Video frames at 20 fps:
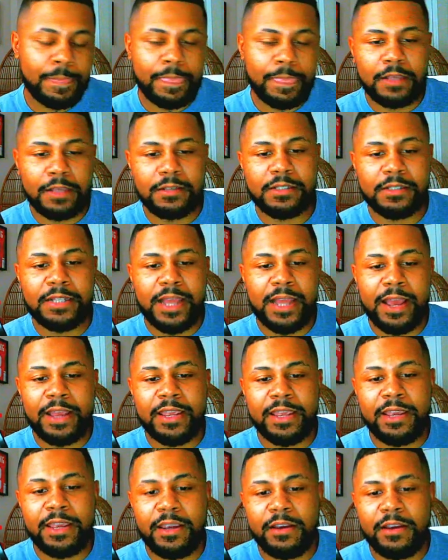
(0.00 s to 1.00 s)
stack
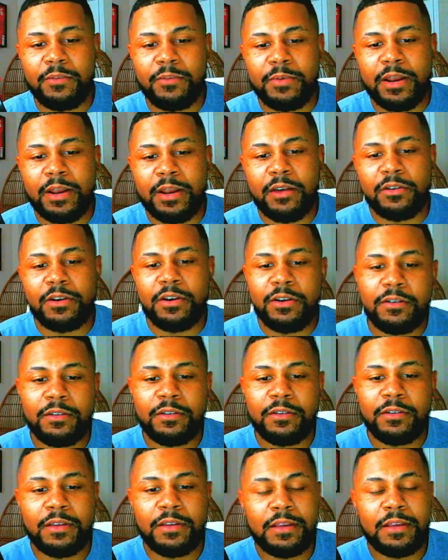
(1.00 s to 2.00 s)
here without Kurt.
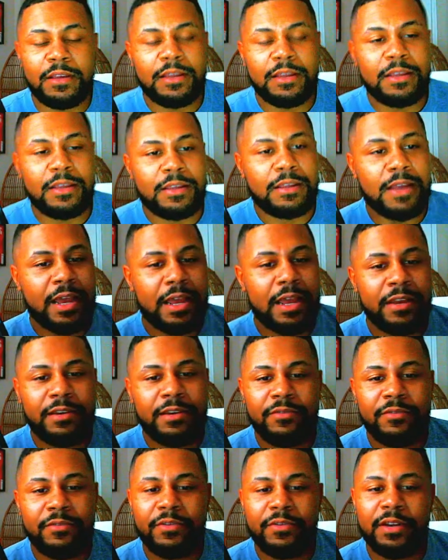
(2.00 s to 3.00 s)
I didn't realize
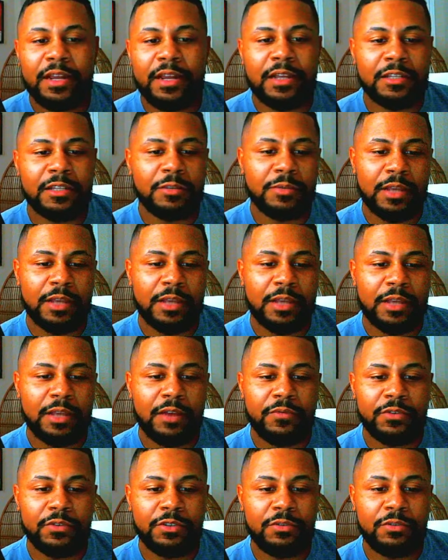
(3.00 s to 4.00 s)
he was out for 2 games,
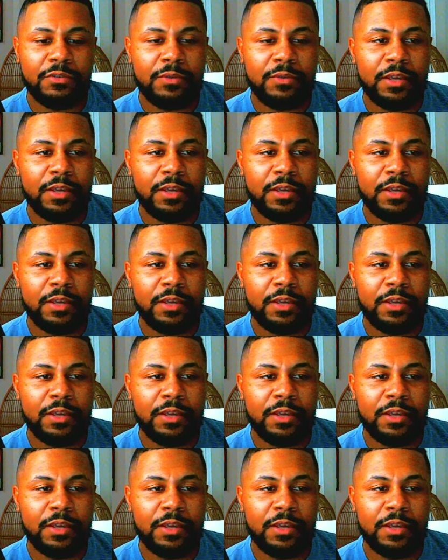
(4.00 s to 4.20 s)
but